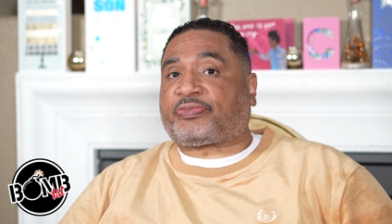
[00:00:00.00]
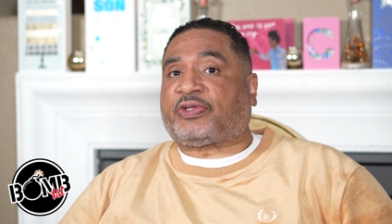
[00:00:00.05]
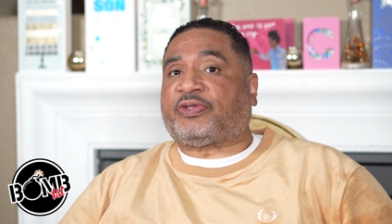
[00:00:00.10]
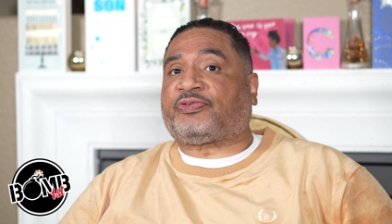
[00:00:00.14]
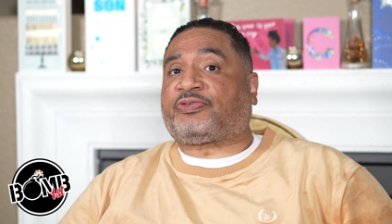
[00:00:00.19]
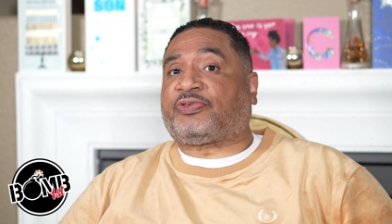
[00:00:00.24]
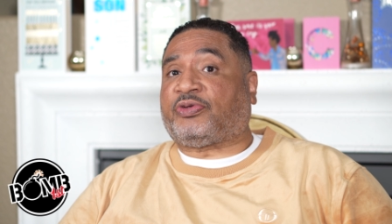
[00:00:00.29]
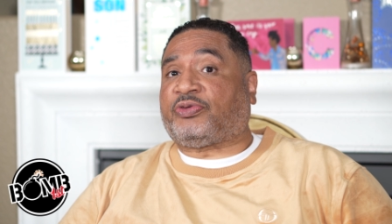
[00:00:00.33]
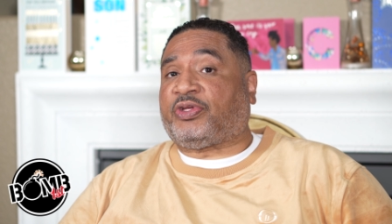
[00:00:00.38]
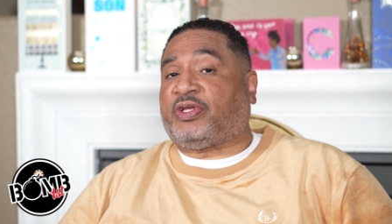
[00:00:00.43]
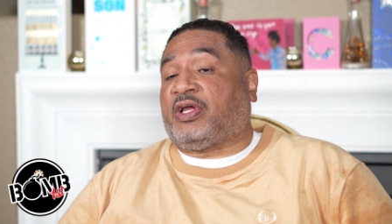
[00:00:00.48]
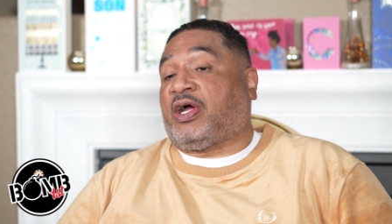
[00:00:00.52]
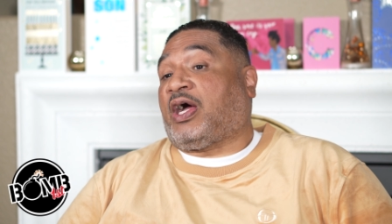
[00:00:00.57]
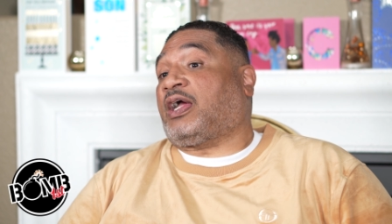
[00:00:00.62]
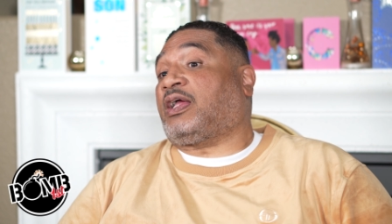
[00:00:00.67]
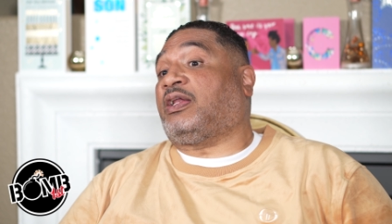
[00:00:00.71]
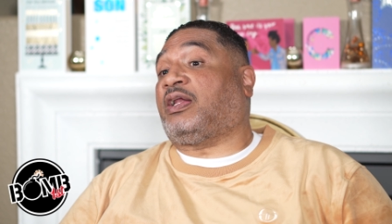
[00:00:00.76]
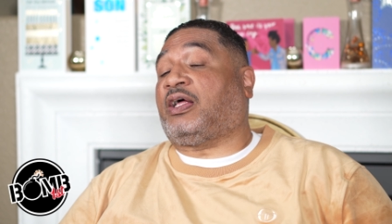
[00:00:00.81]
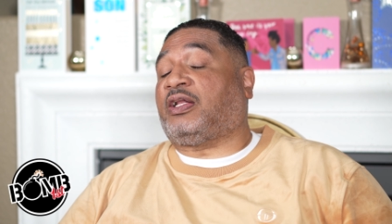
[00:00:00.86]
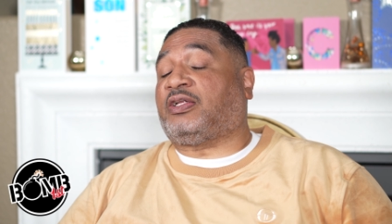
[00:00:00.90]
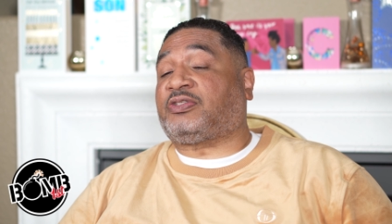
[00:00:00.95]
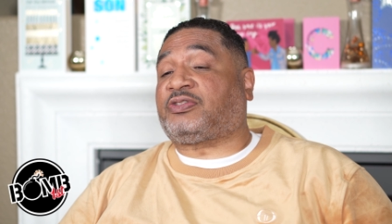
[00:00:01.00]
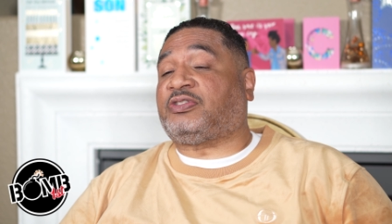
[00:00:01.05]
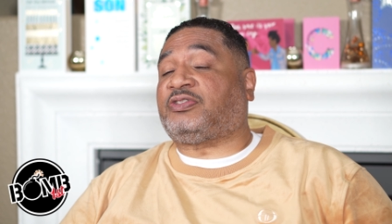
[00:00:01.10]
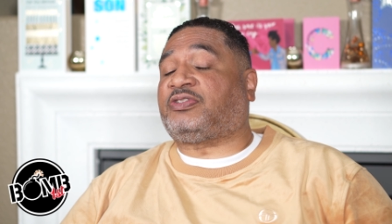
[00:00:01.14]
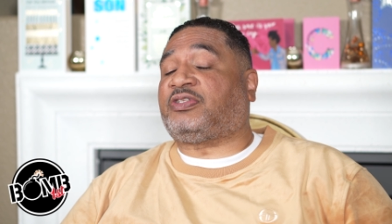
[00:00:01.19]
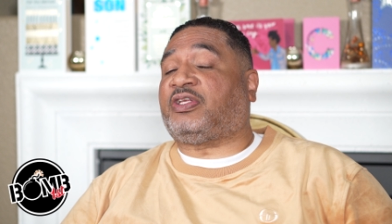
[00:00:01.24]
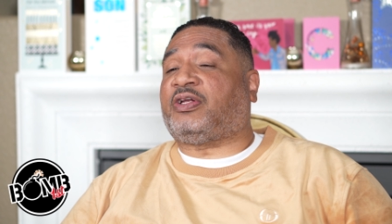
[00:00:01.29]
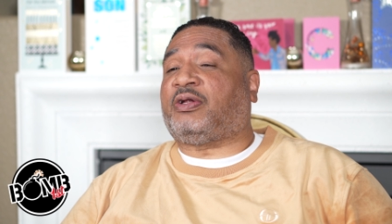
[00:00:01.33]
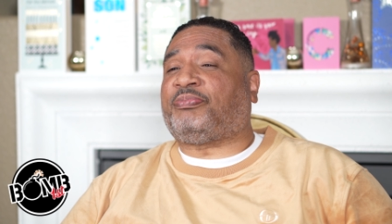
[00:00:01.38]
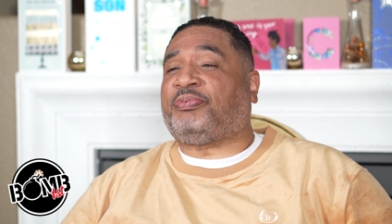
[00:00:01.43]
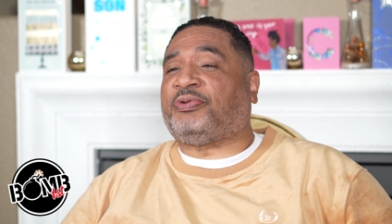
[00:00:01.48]
So yeah, I can honestly
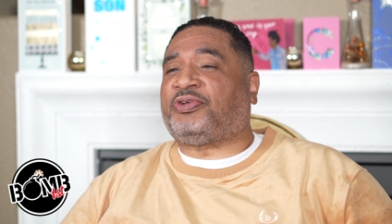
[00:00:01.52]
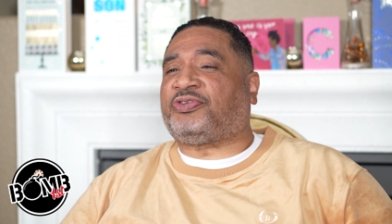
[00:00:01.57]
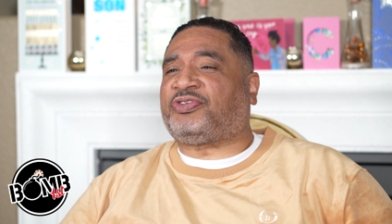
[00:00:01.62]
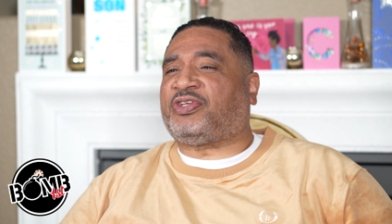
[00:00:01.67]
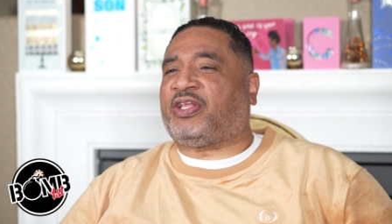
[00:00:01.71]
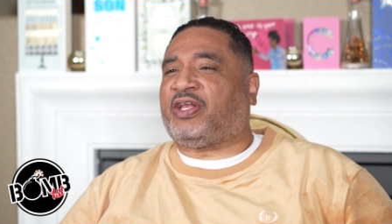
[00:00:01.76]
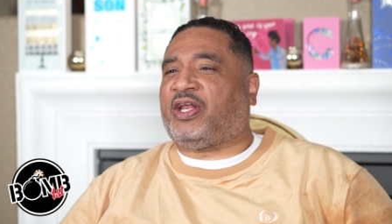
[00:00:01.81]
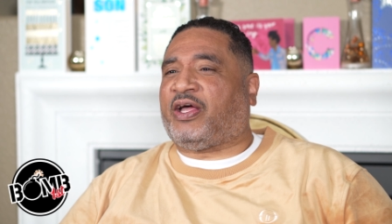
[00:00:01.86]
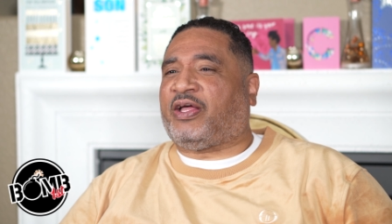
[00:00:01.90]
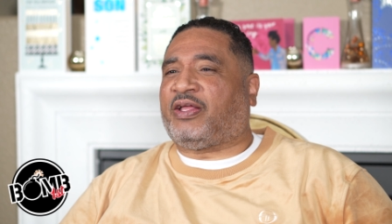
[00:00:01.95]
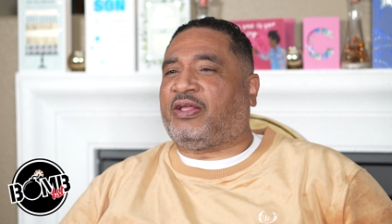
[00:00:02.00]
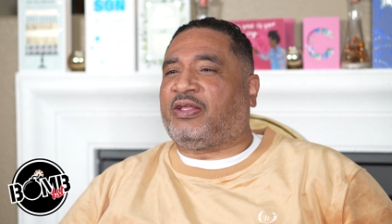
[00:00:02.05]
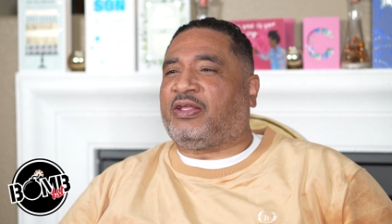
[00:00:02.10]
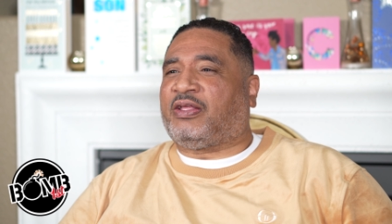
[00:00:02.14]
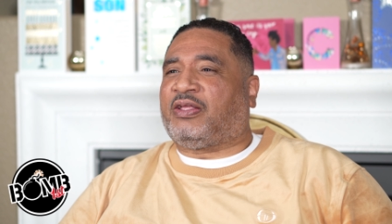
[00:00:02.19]
sit up here and say that.